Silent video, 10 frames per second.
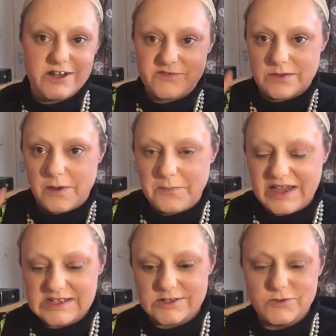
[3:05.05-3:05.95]
I've done my
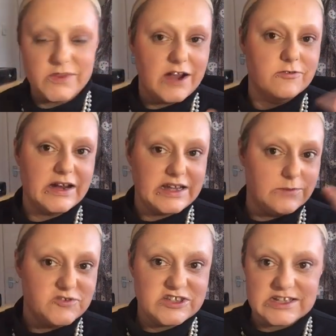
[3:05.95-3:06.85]
base and all that already.
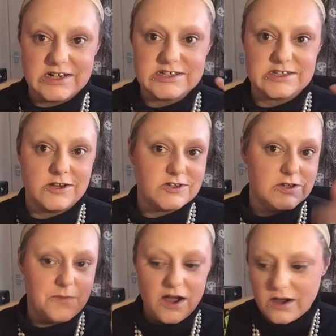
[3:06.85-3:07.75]
I'm just going to start
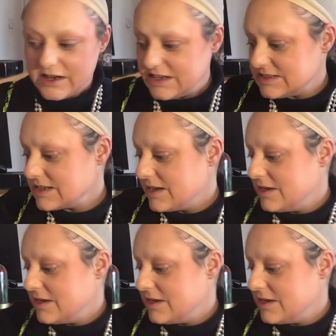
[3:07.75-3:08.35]
doing my eyes.